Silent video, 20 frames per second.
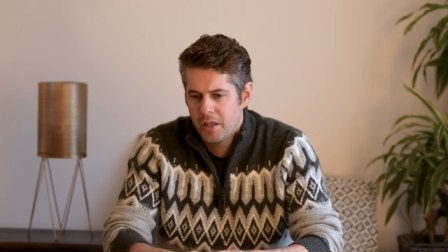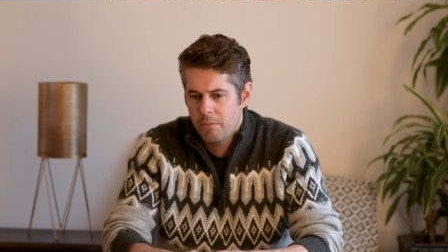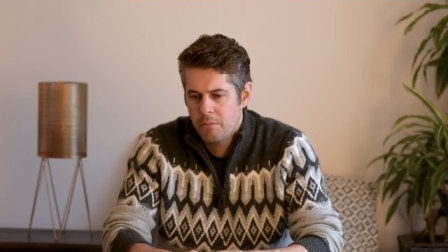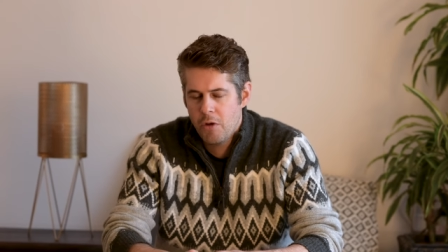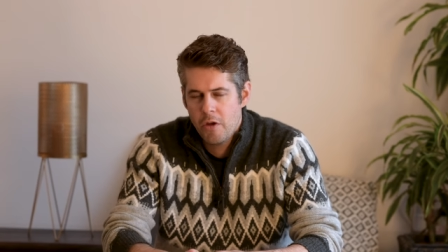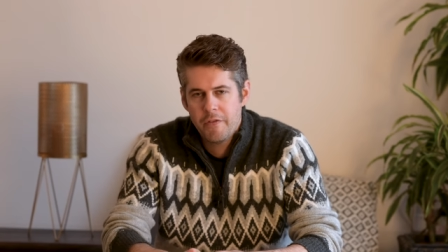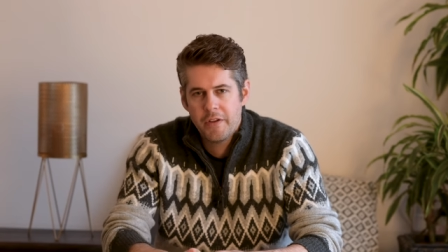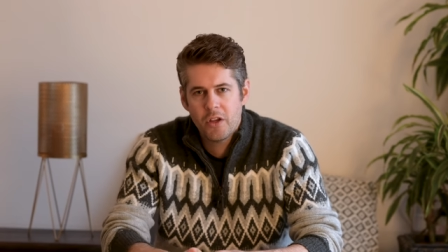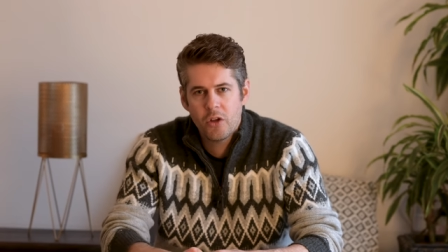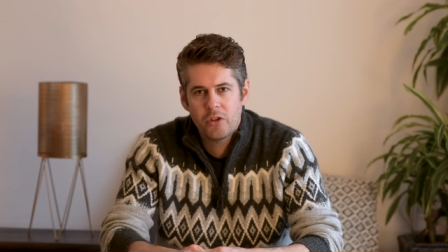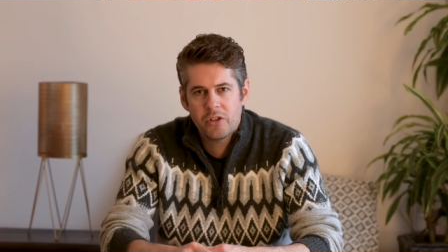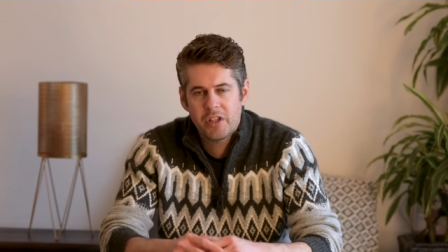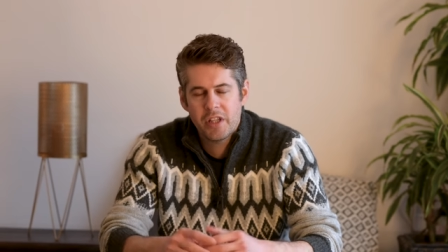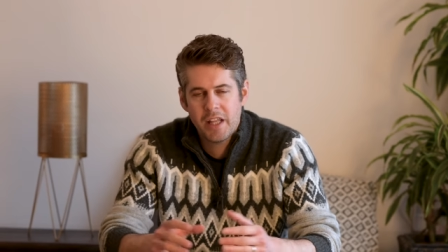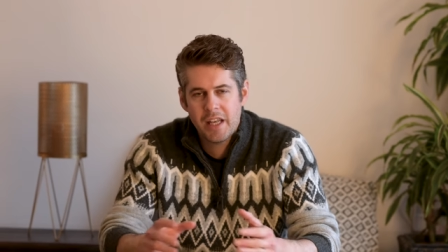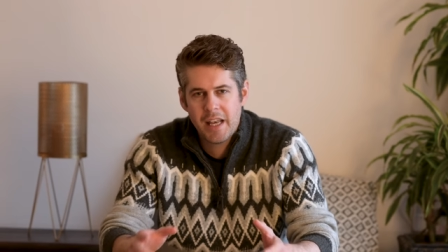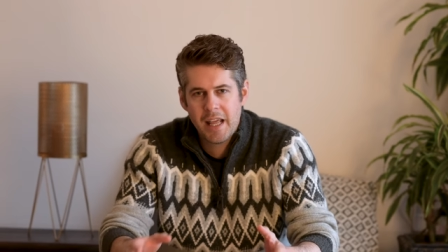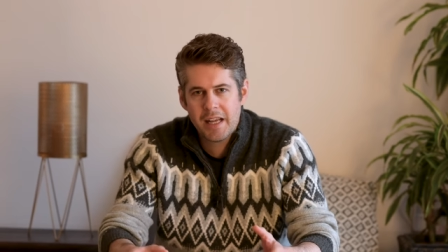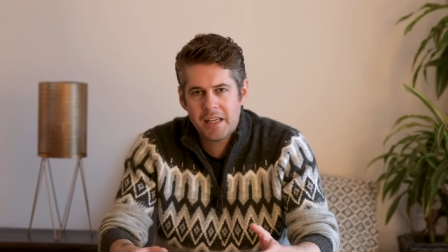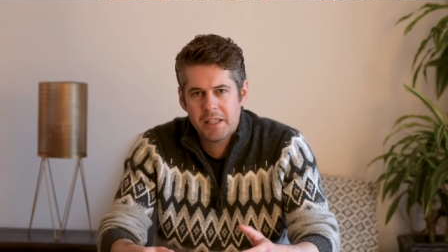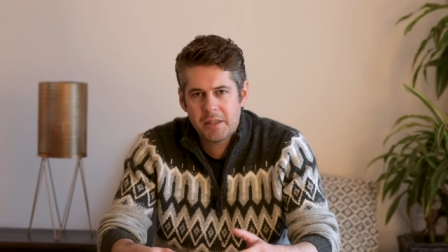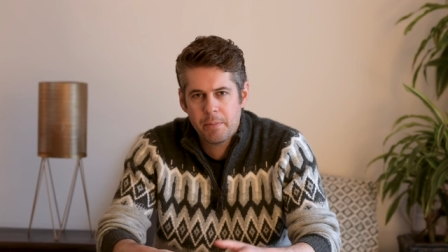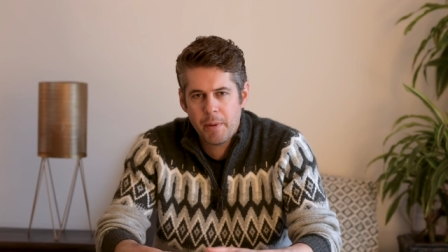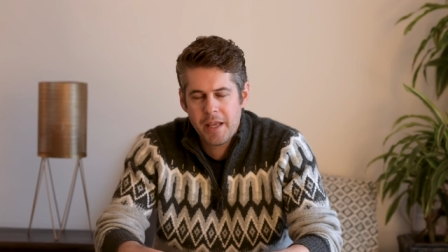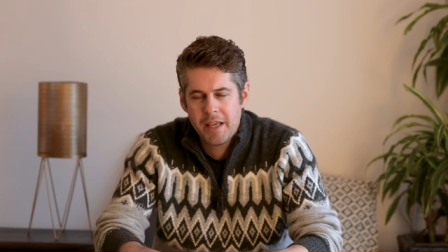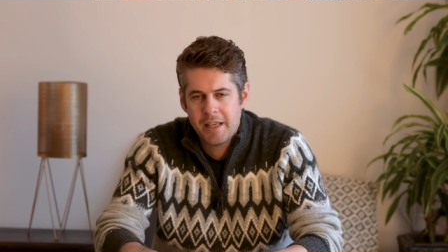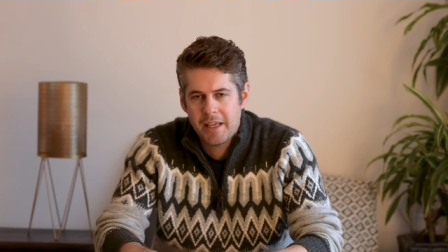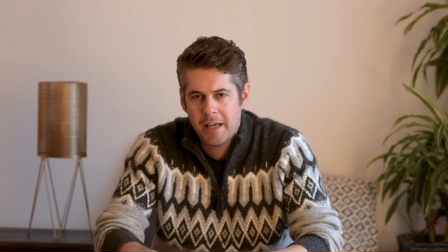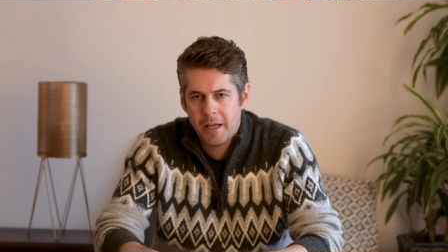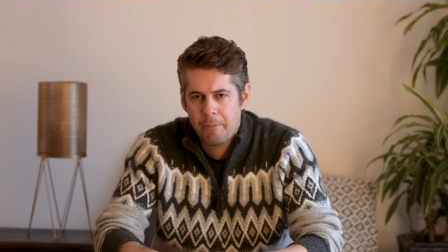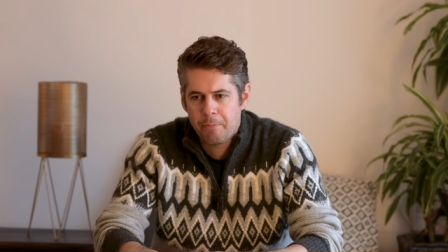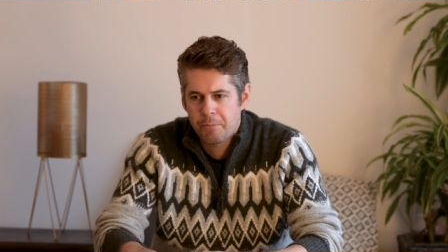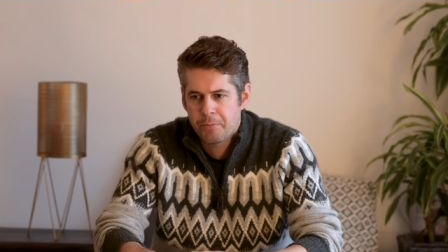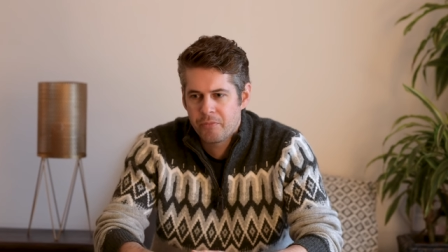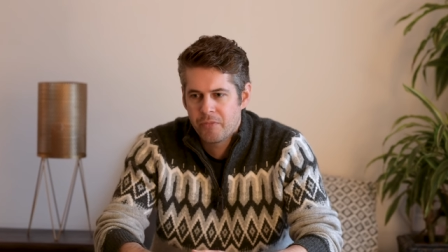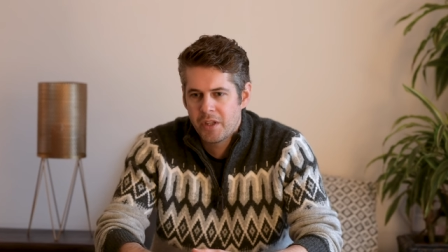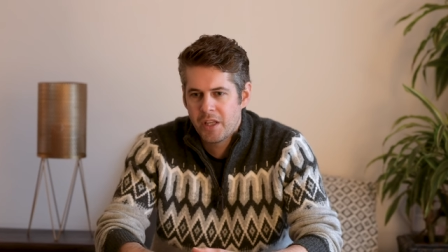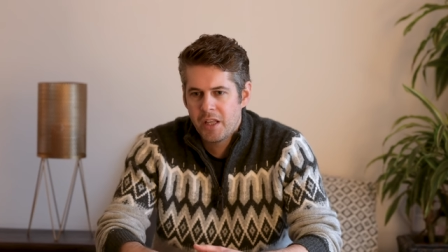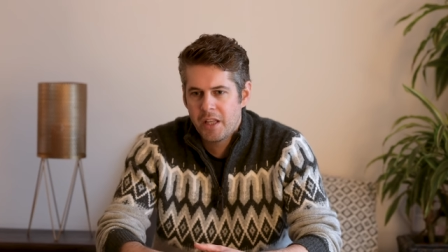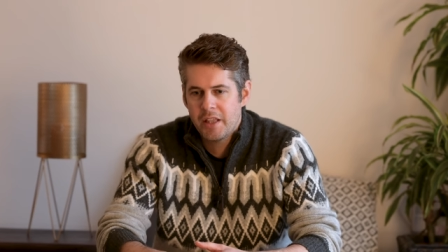Moving on to the next speaker,
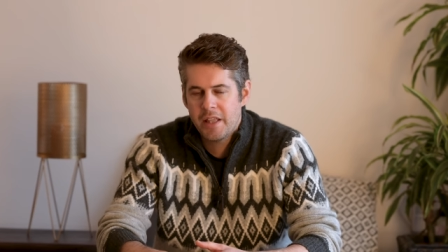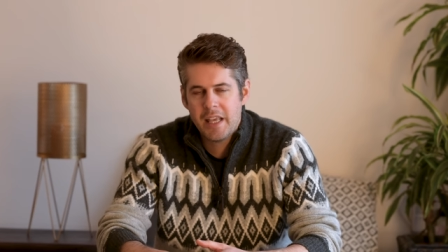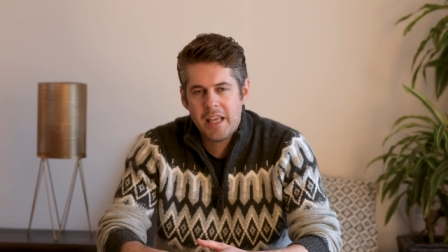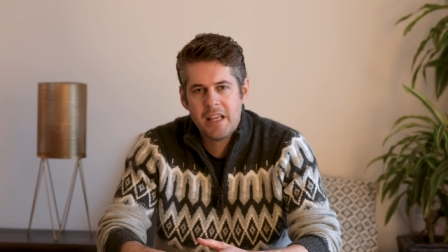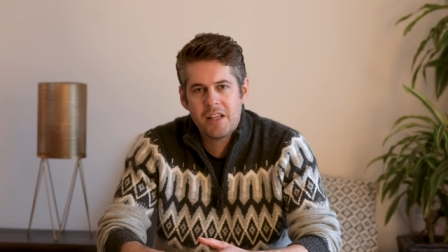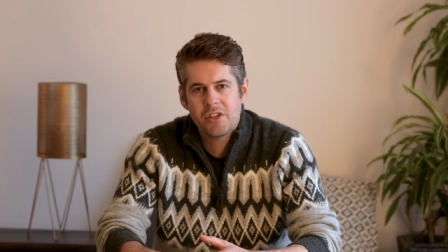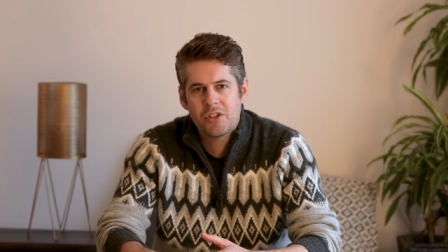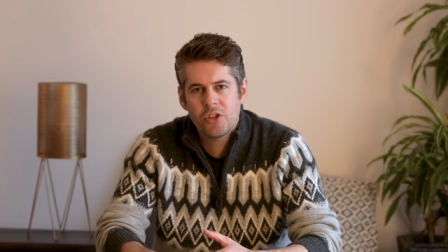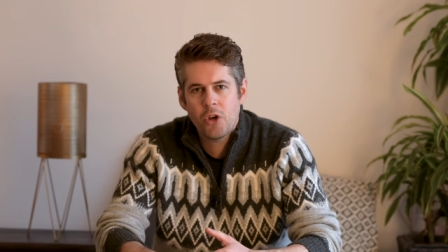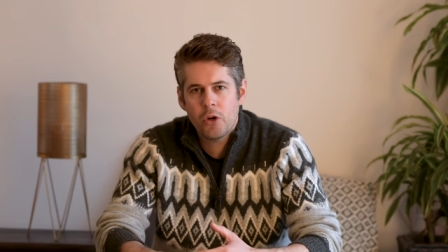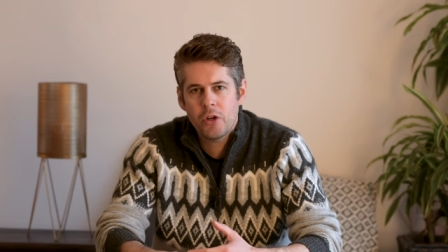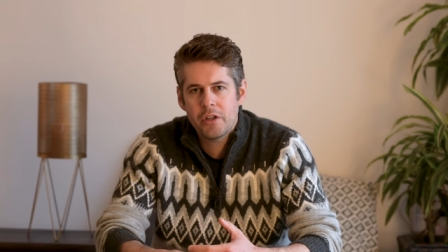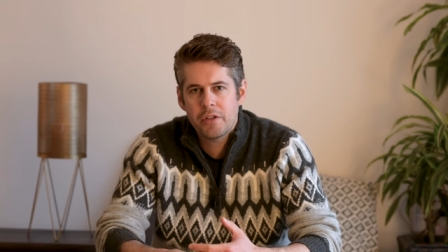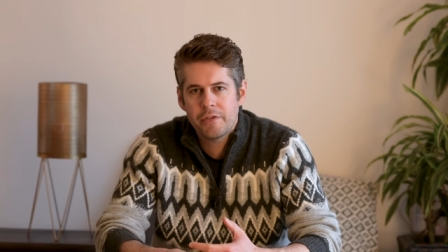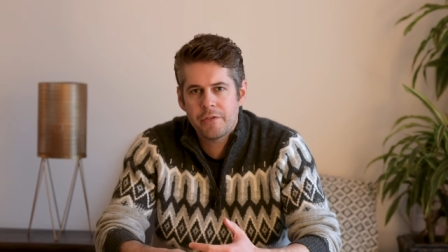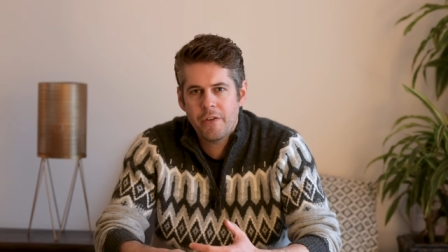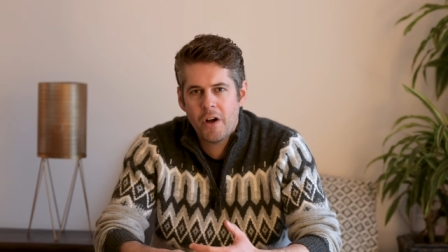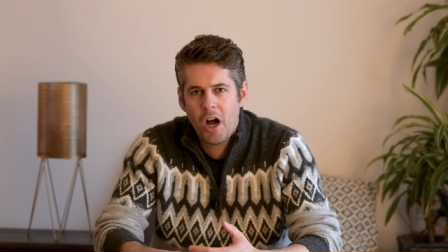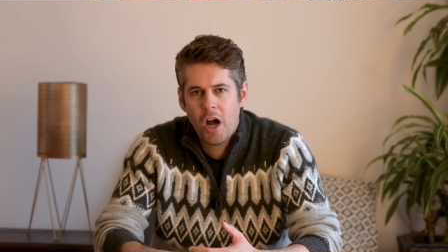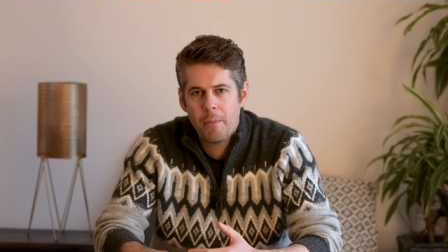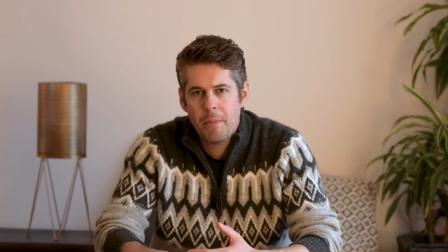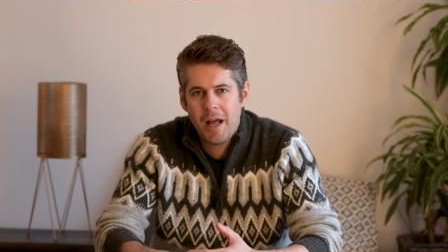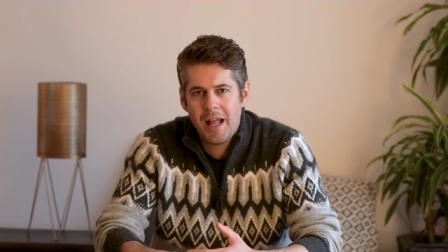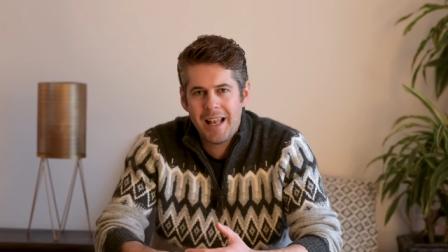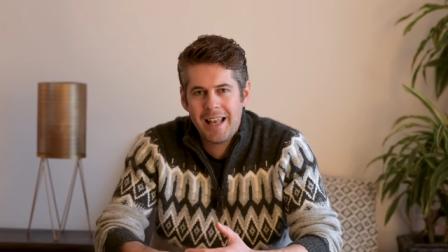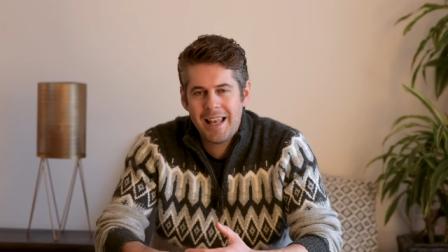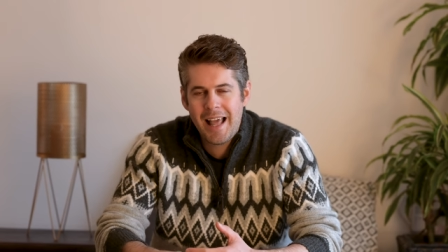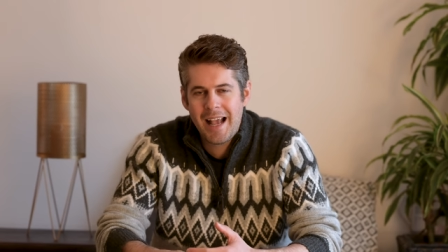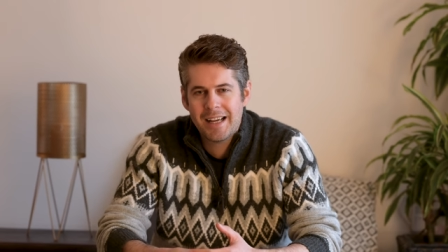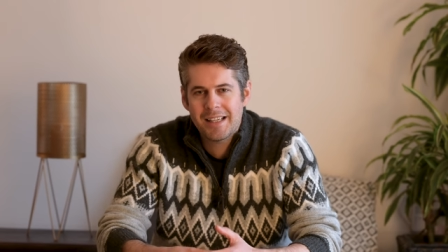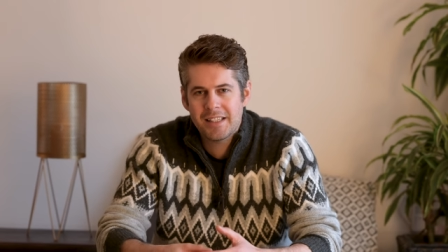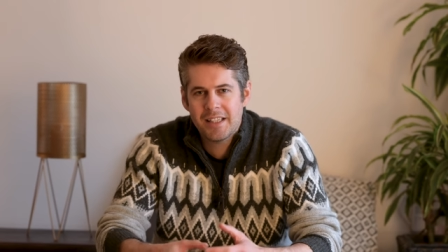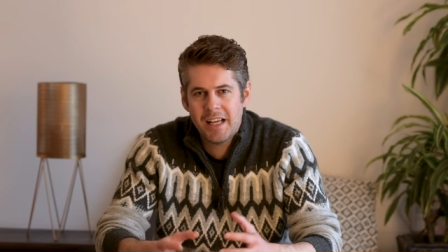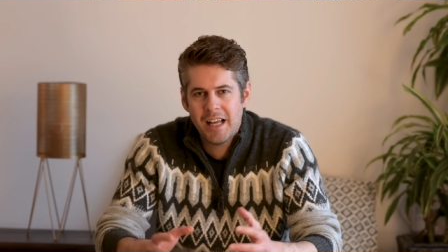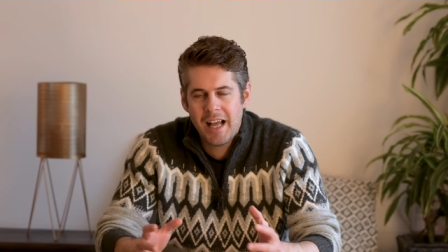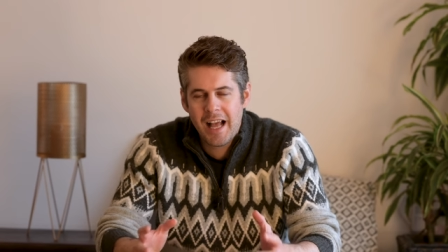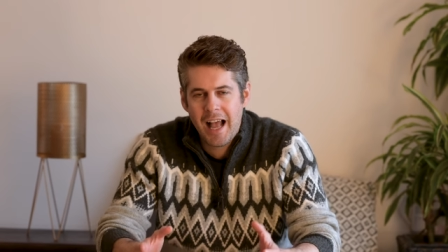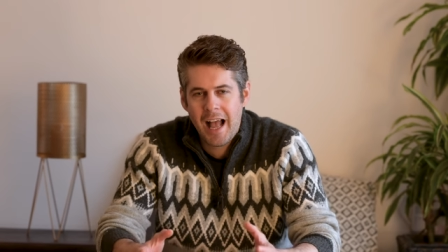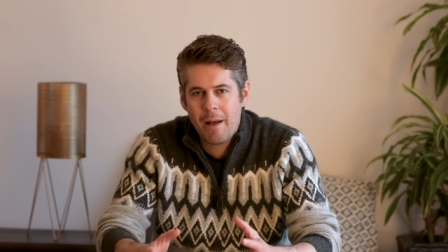the Sonus Faber Electa